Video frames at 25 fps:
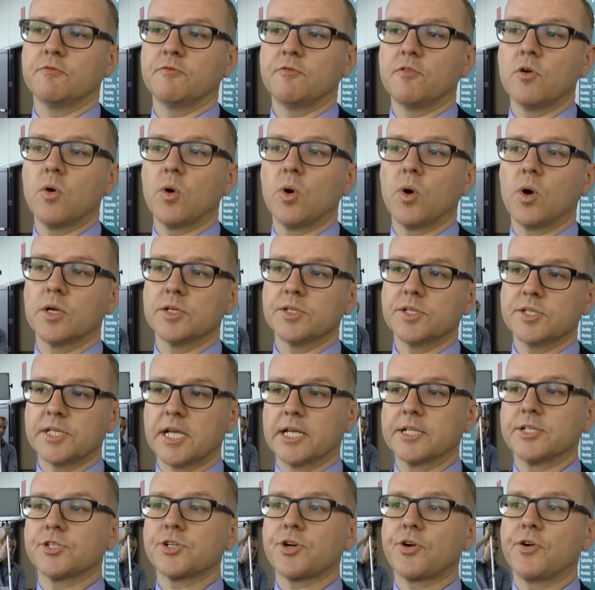for
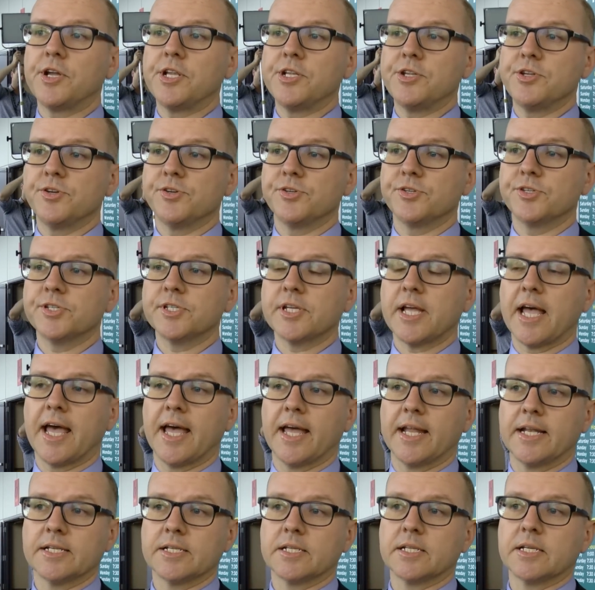sunscreen use
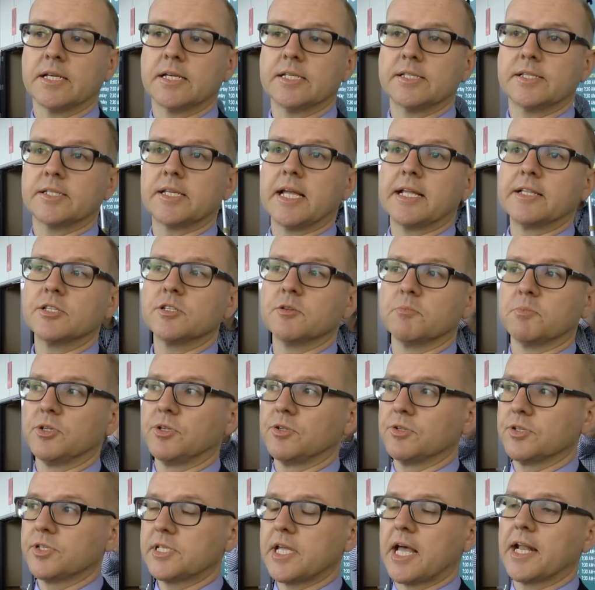and
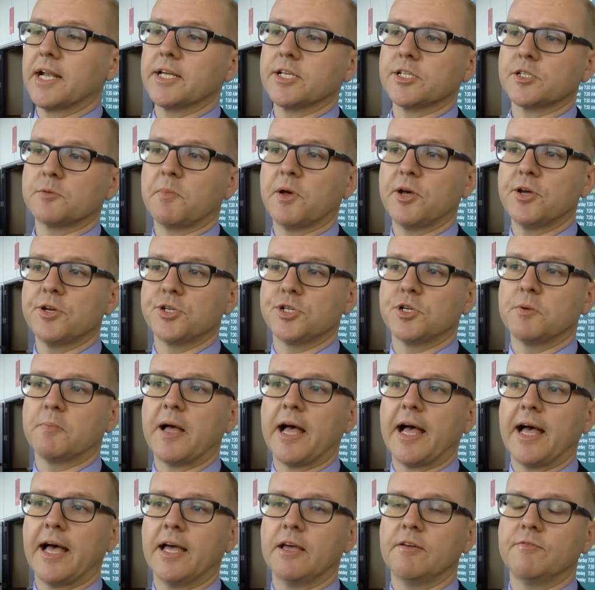sensible sun exposure
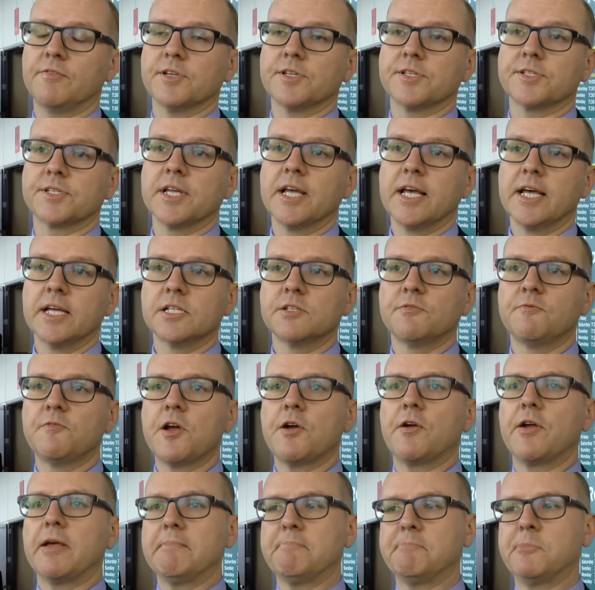behaviours. It's
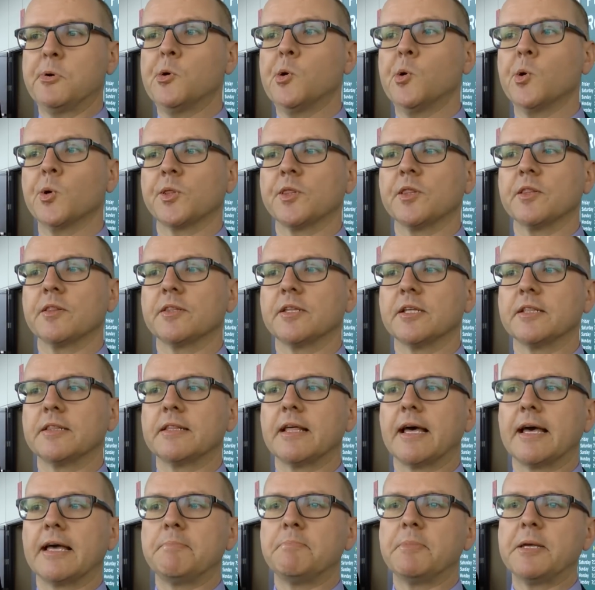very important that
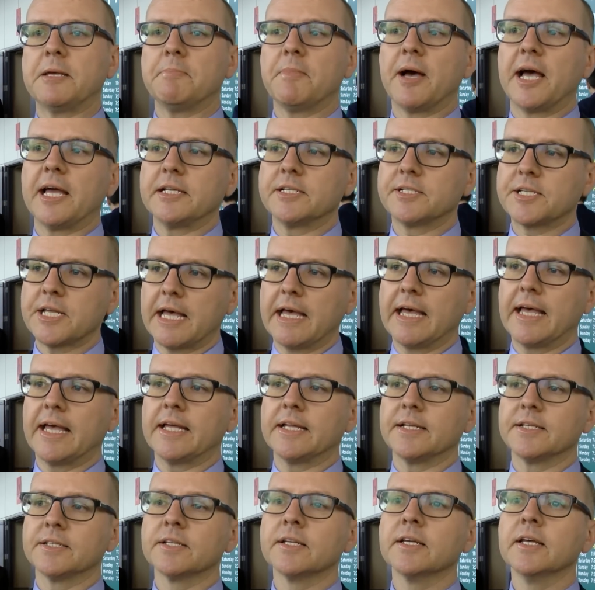they be
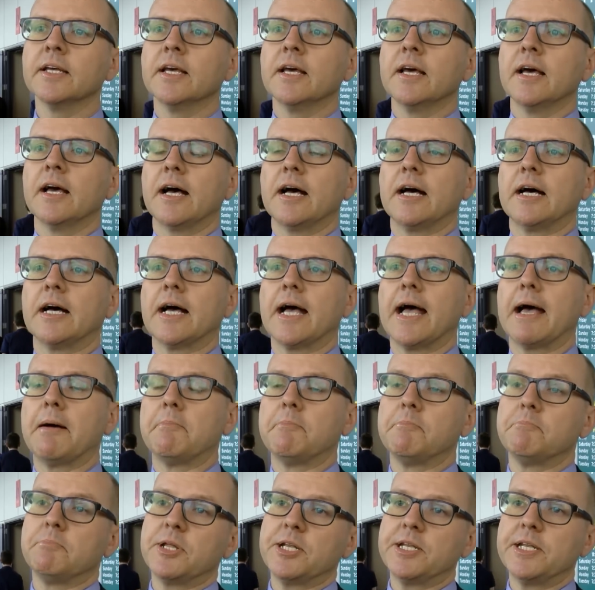maintained,
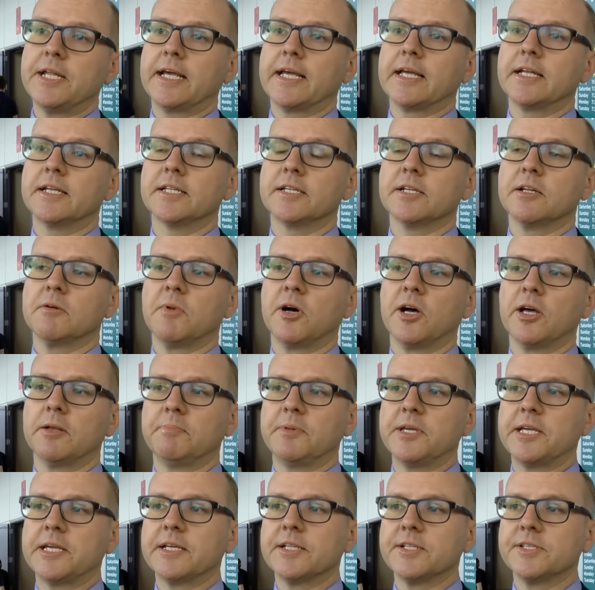but
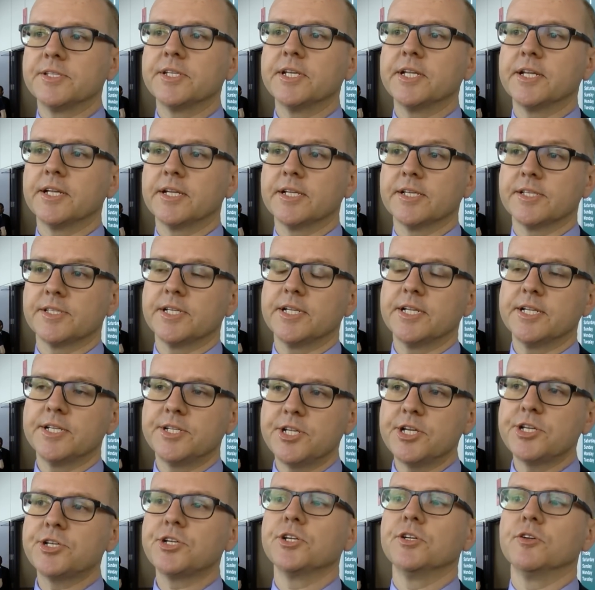nicotinamide be considered as an
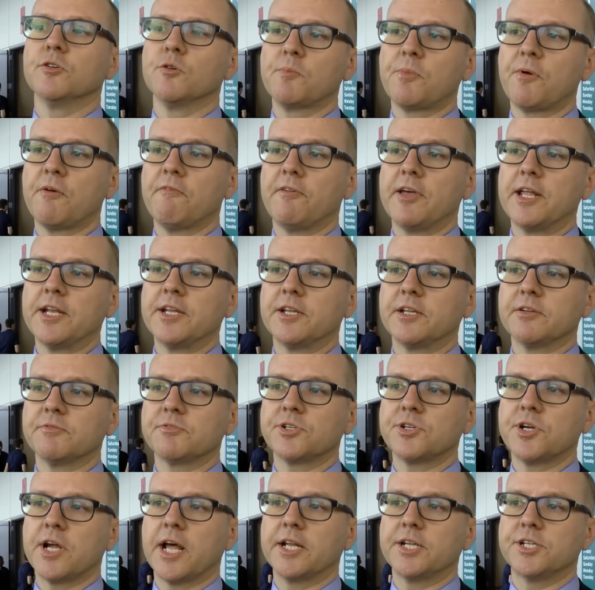additional preventative
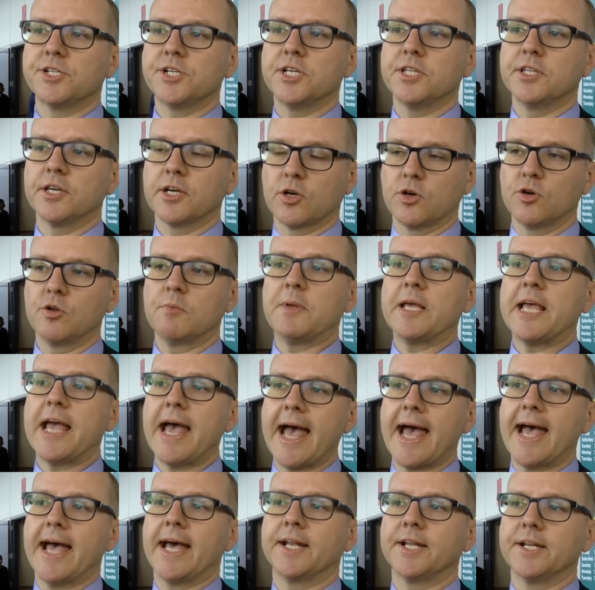strategy that could be
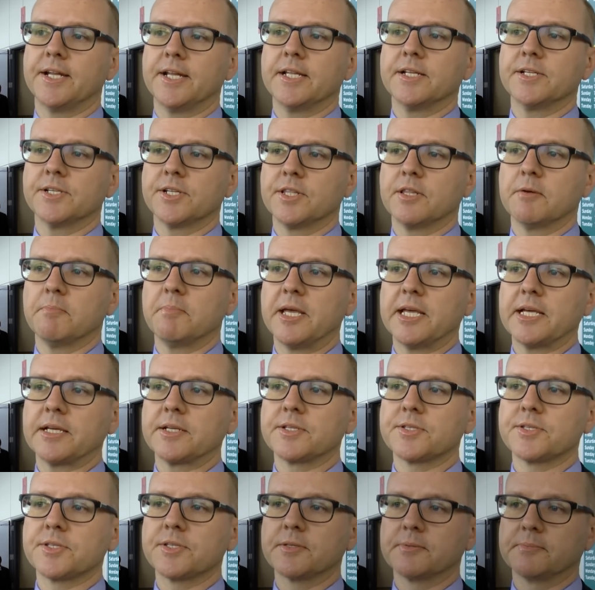added into the
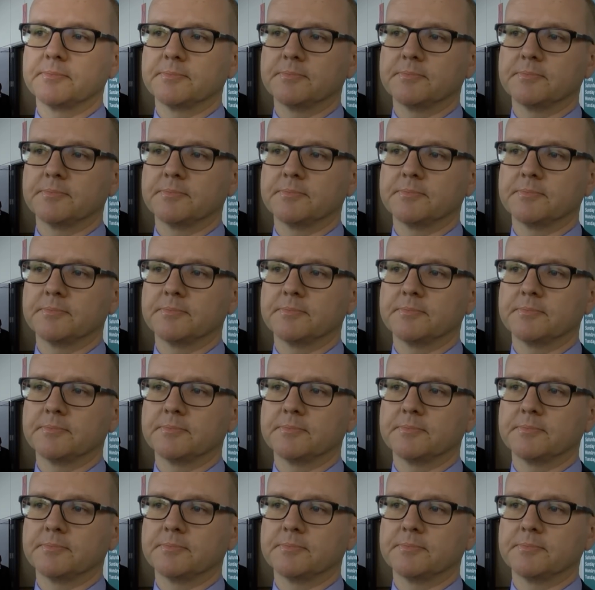mix.